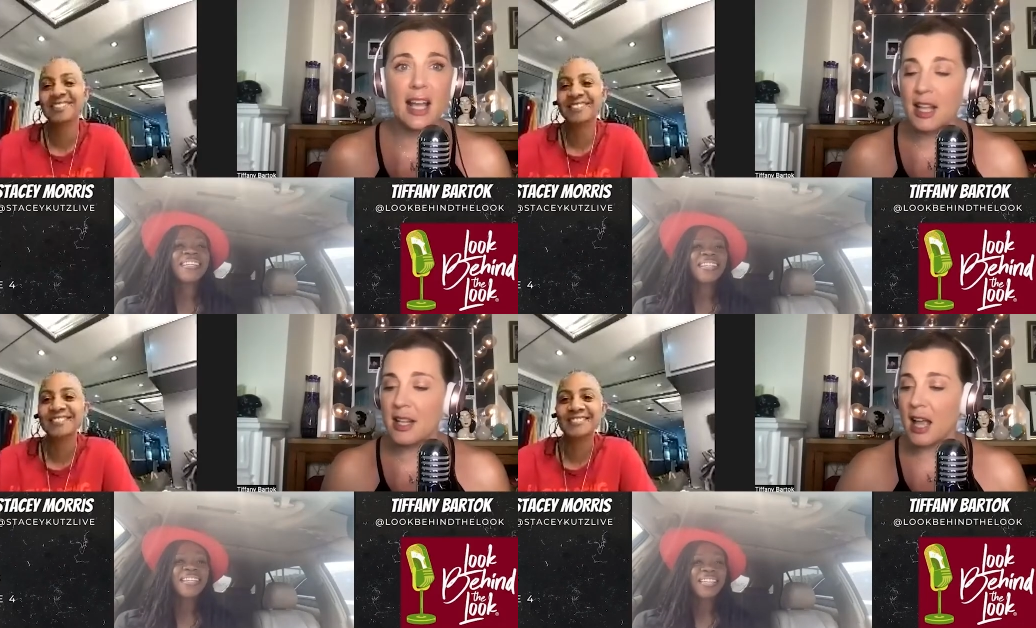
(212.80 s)

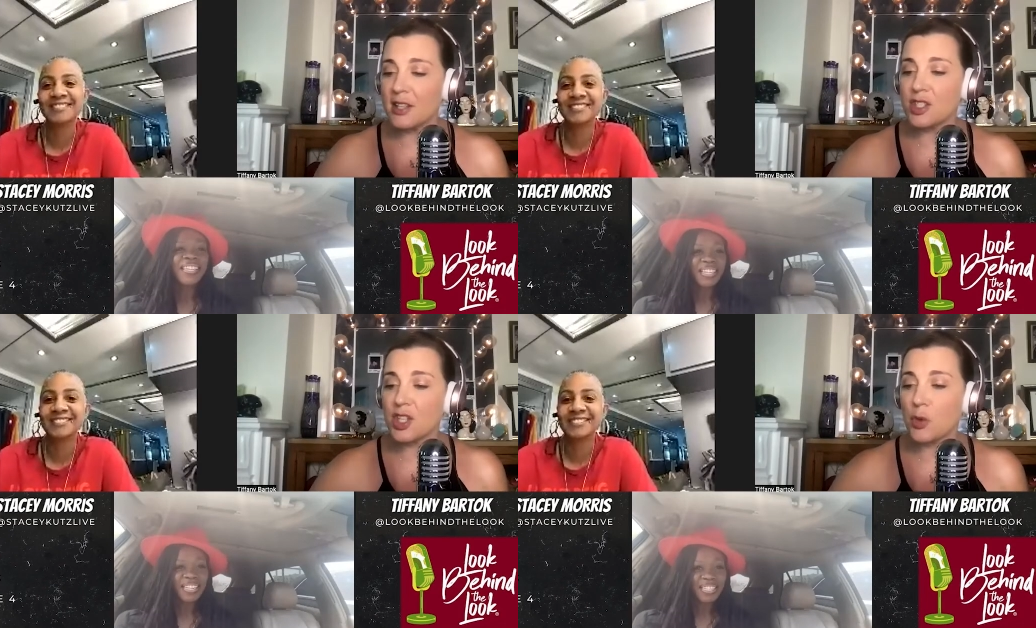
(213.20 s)
Speaker 1: and
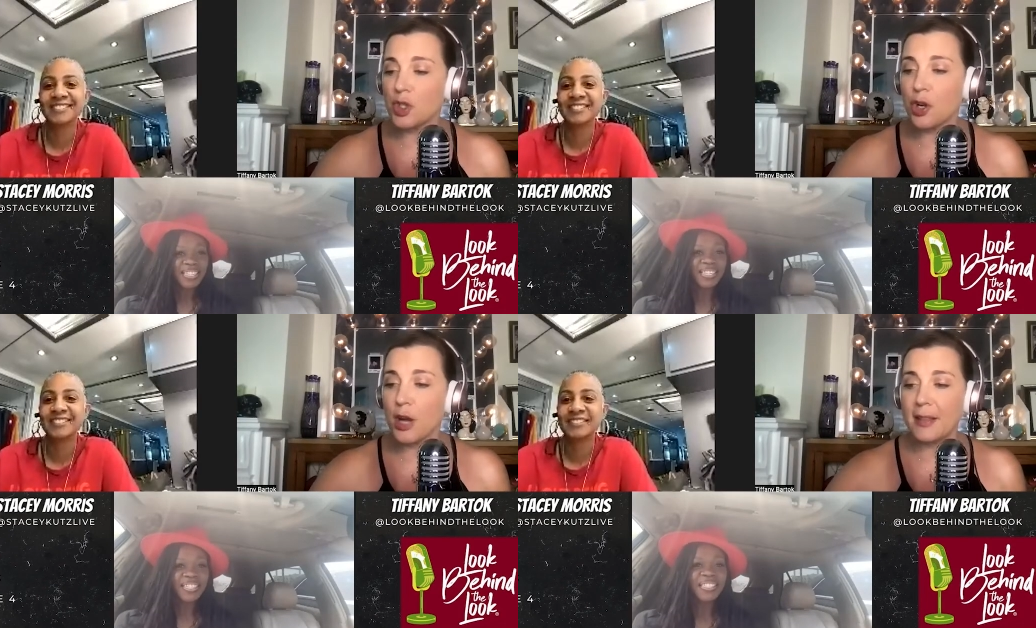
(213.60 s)
and so
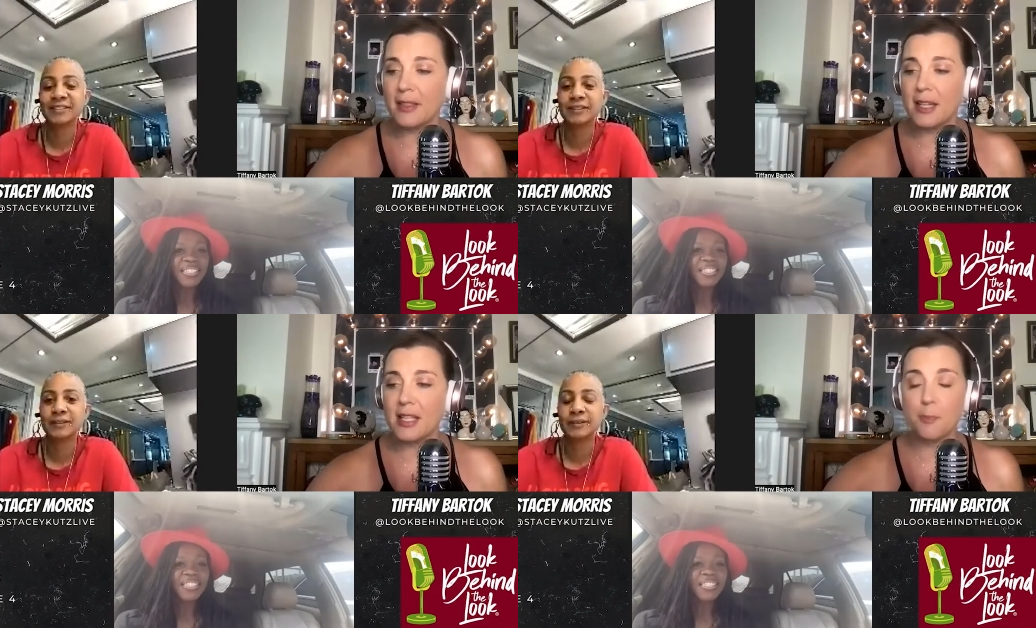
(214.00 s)
you're
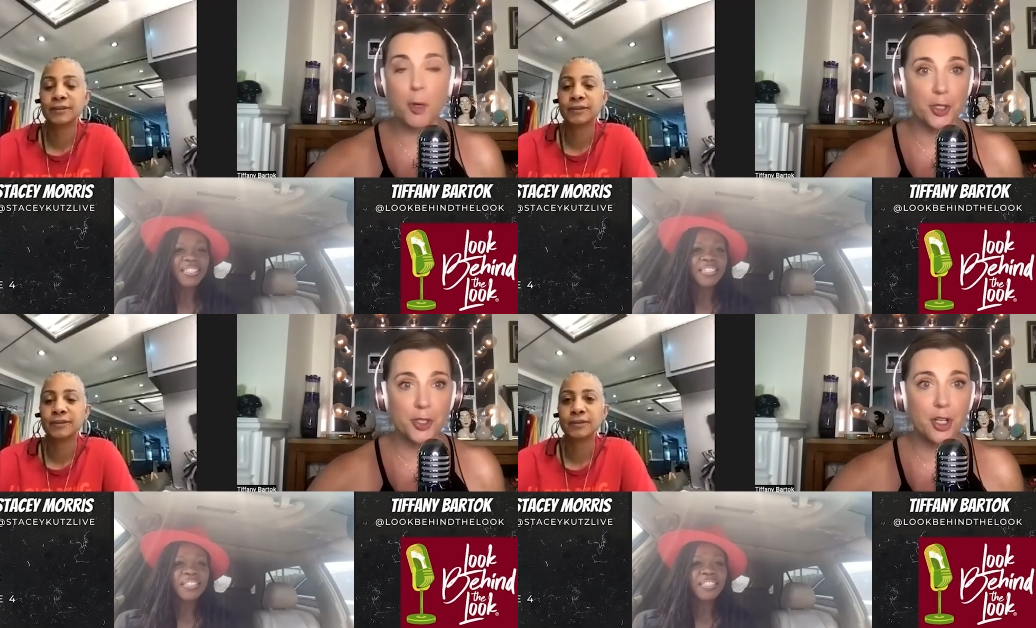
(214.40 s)
anthony's
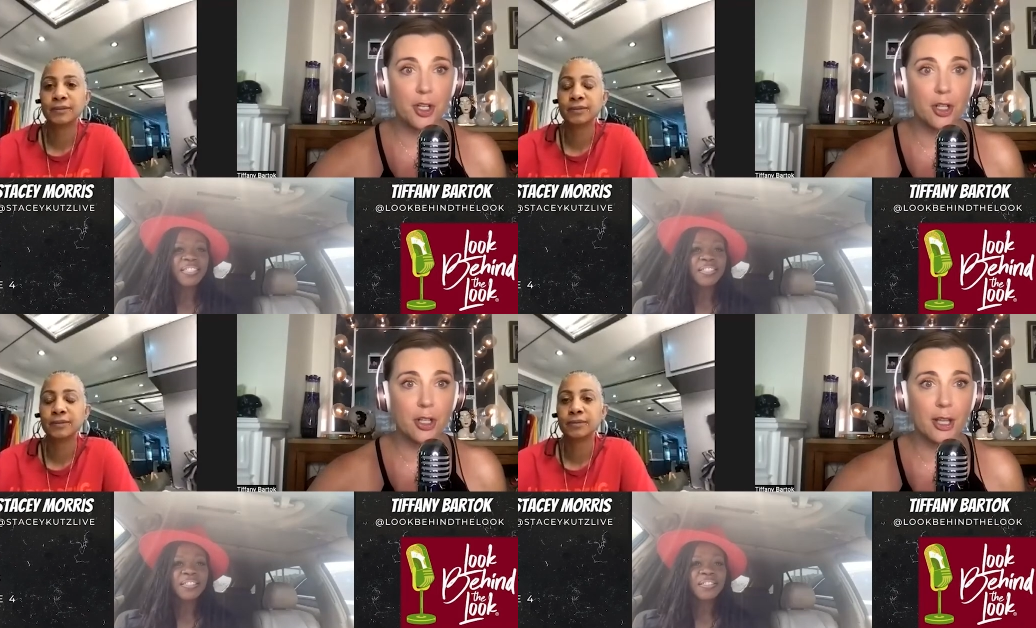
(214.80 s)

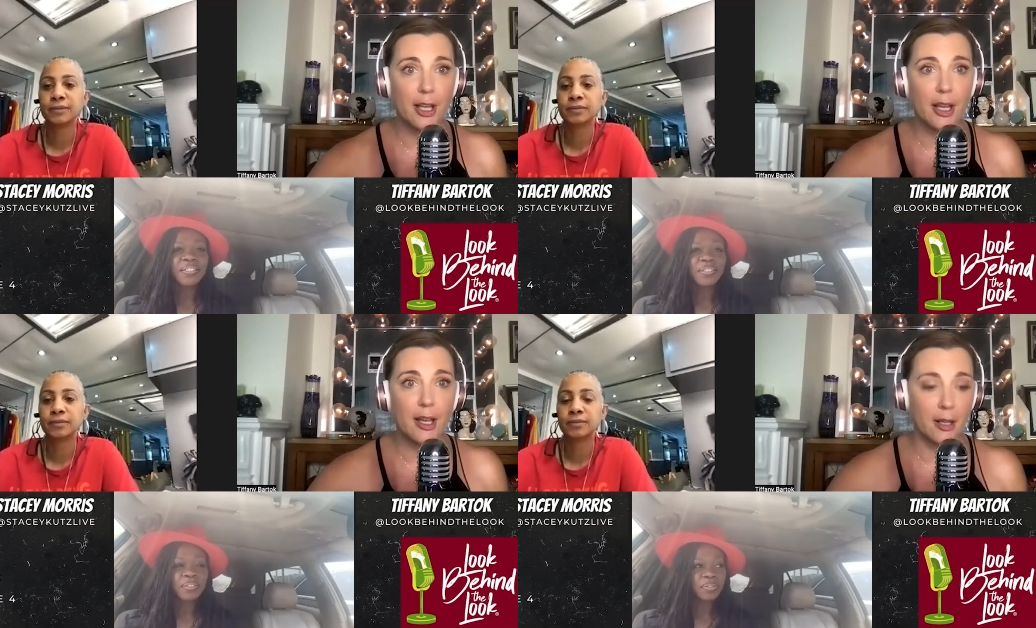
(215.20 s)
personal
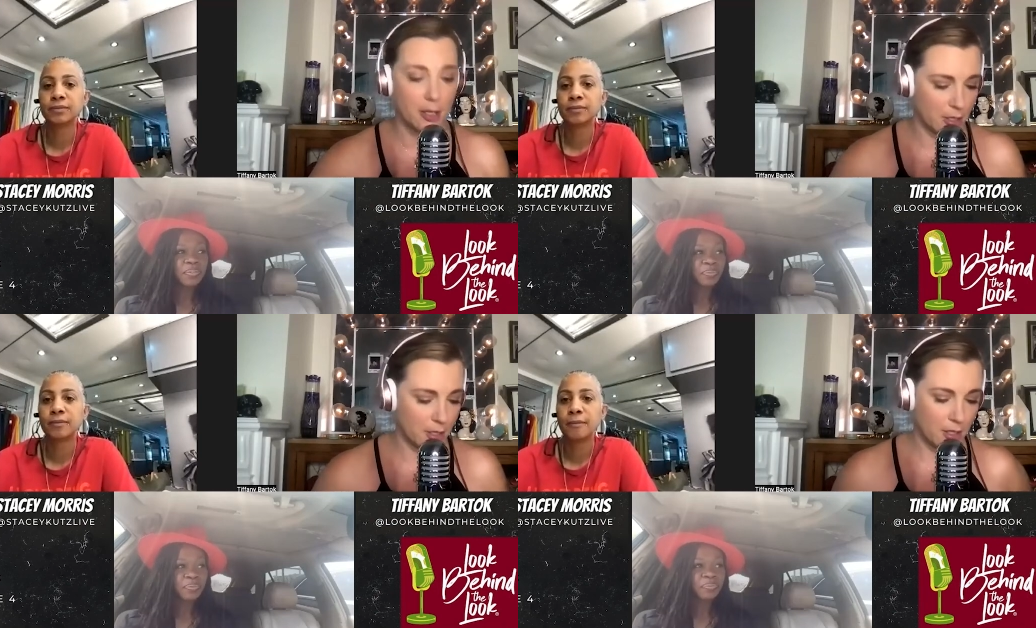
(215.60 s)

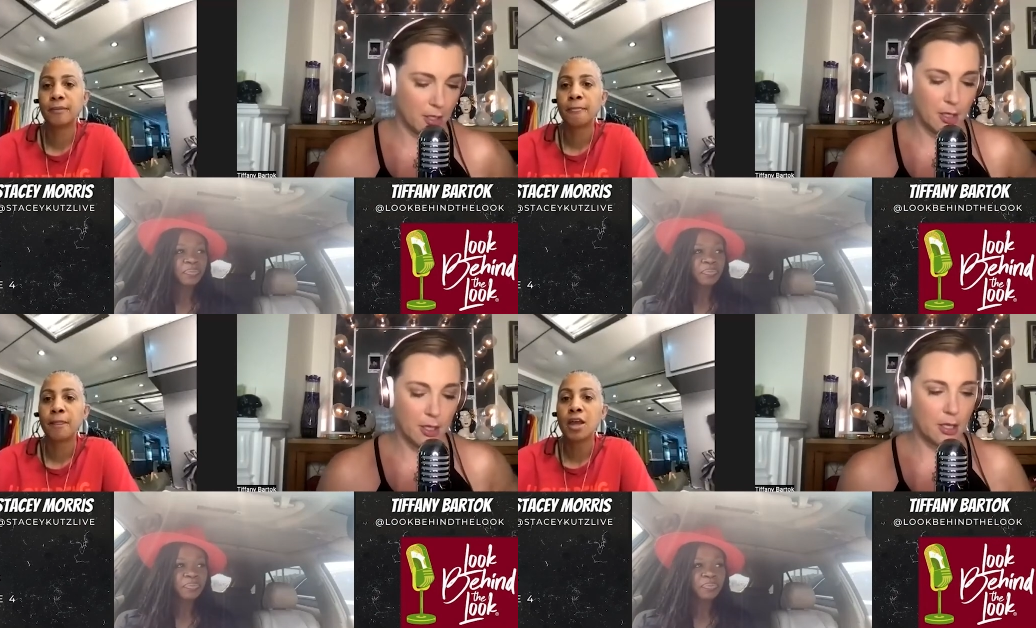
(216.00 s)

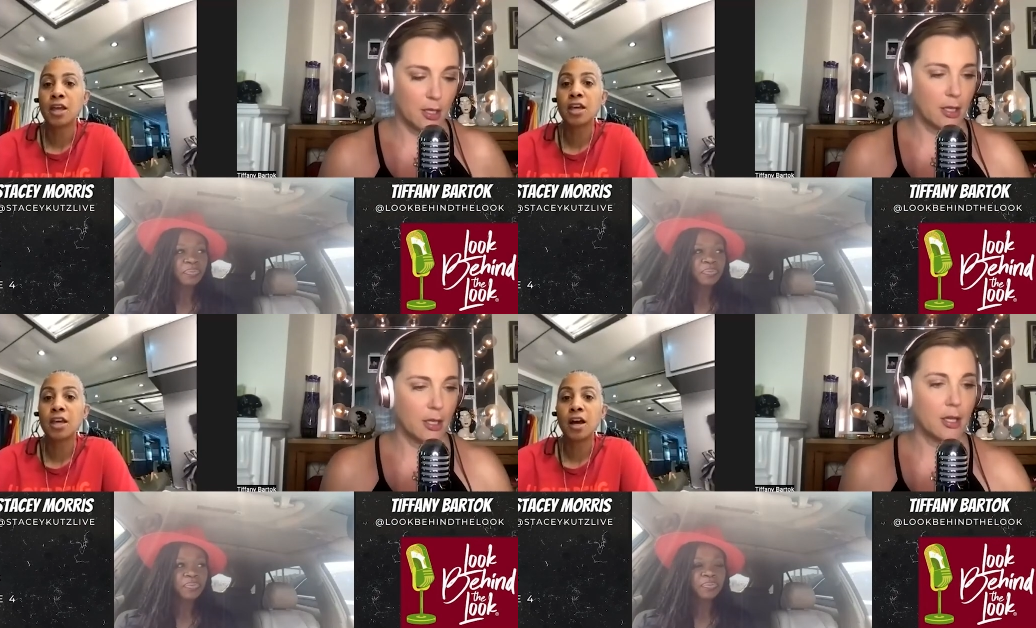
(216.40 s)
Speaker 2: yeah
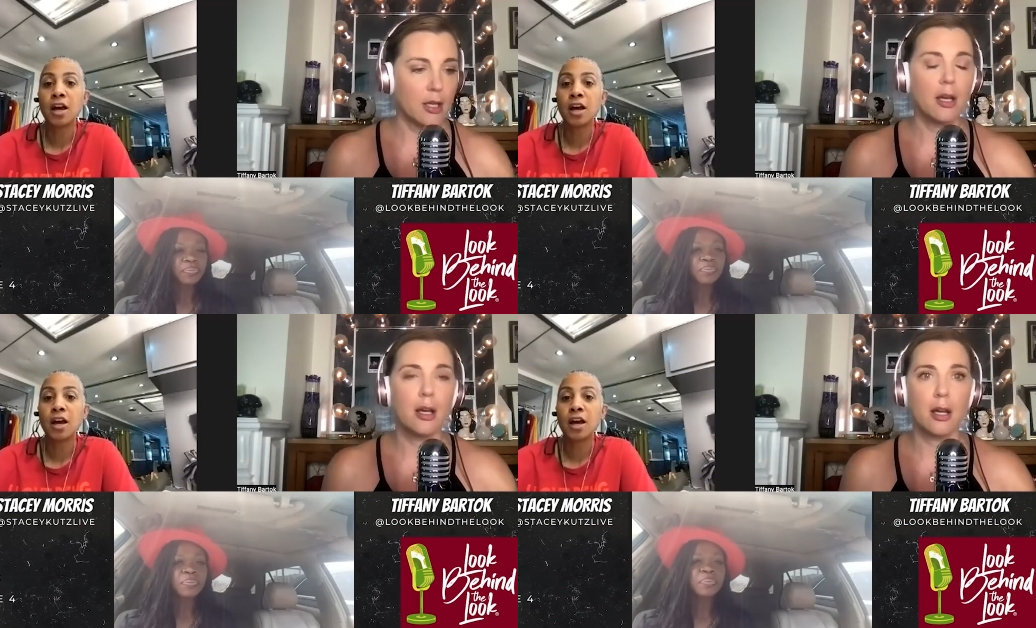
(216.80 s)
i'm
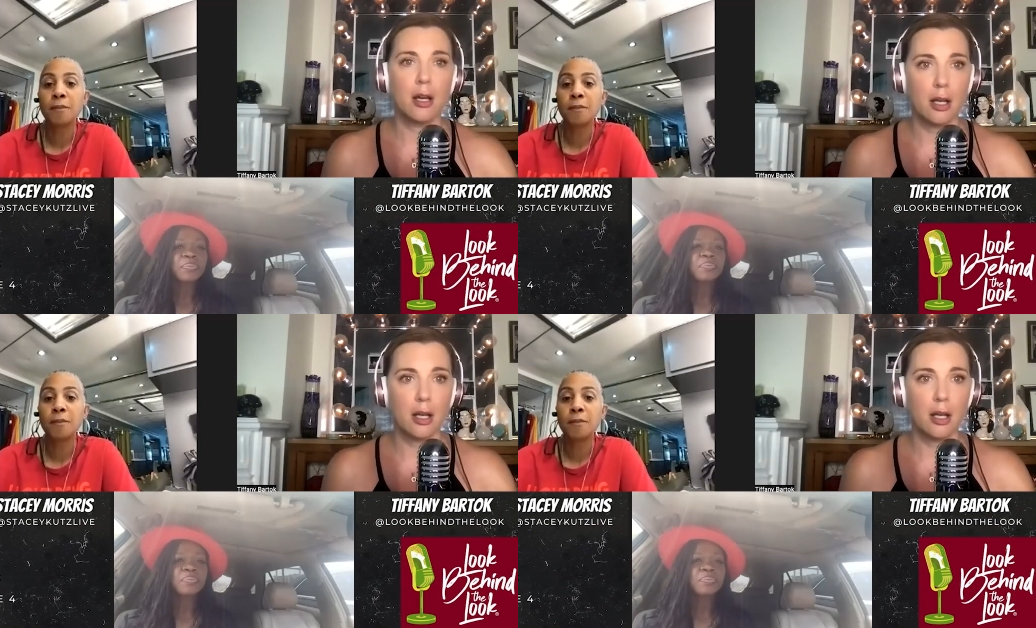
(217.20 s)
anthony's